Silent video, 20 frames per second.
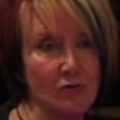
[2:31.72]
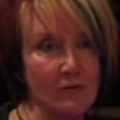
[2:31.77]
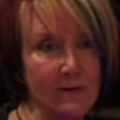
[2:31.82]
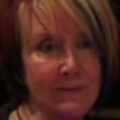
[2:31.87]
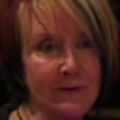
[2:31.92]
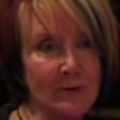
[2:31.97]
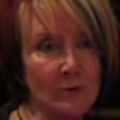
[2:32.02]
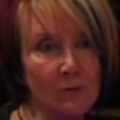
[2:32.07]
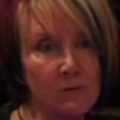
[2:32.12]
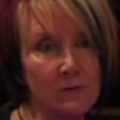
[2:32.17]

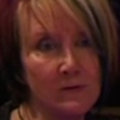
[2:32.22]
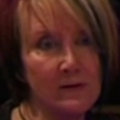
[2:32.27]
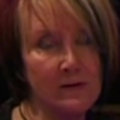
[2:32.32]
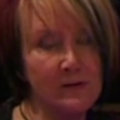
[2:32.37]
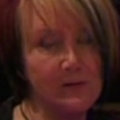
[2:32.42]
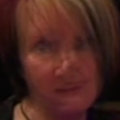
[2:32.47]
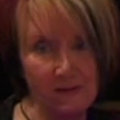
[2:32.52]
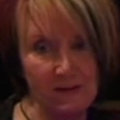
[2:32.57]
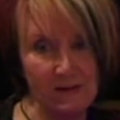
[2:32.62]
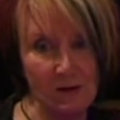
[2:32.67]

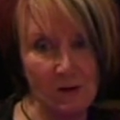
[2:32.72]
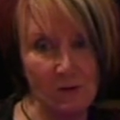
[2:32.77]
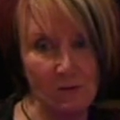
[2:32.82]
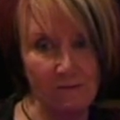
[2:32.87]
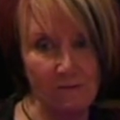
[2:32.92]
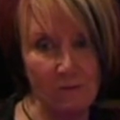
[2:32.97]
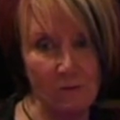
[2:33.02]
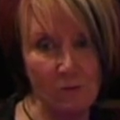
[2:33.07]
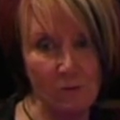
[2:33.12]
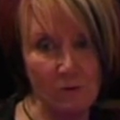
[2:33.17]
criminals. So,
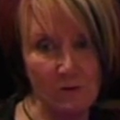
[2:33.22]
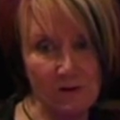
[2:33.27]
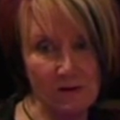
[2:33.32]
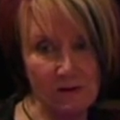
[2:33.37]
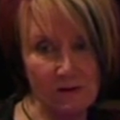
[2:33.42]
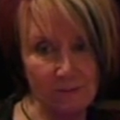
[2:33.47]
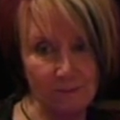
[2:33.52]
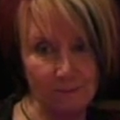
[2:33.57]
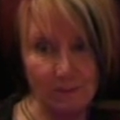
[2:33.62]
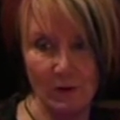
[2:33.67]
of
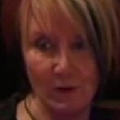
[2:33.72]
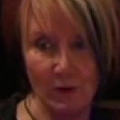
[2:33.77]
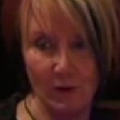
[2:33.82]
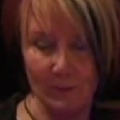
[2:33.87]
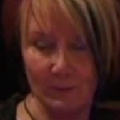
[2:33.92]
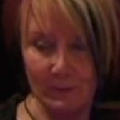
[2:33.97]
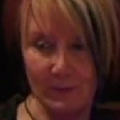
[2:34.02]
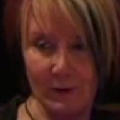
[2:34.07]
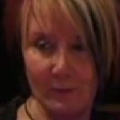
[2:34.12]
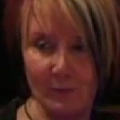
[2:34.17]
course, we
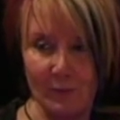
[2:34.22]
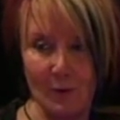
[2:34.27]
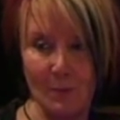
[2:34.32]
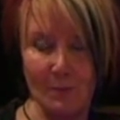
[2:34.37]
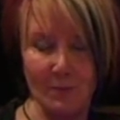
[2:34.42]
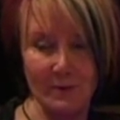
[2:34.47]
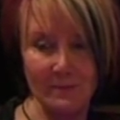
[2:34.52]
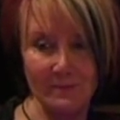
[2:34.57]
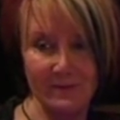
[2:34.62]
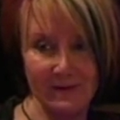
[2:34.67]
got big
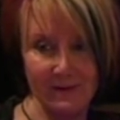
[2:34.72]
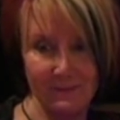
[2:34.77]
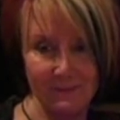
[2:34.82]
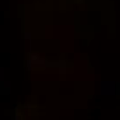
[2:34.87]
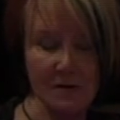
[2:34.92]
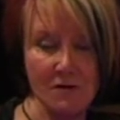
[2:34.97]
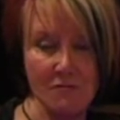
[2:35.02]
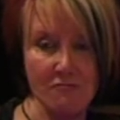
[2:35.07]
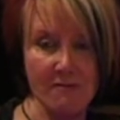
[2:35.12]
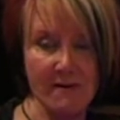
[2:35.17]
problems.
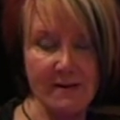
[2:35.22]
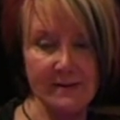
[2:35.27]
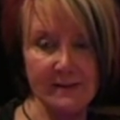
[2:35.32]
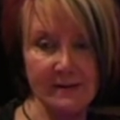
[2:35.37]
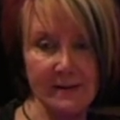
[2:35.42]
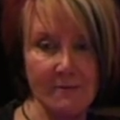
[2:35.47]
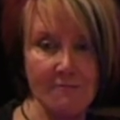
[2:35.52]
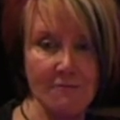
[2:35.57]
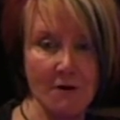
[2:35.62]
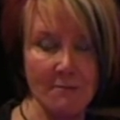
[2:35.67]
The
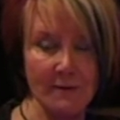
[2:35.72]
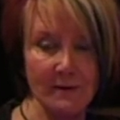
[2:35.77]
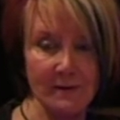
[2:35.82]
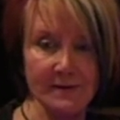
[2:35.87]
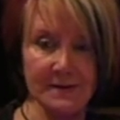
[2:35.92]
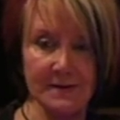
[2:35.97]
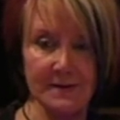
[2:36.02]
reason they're robbing the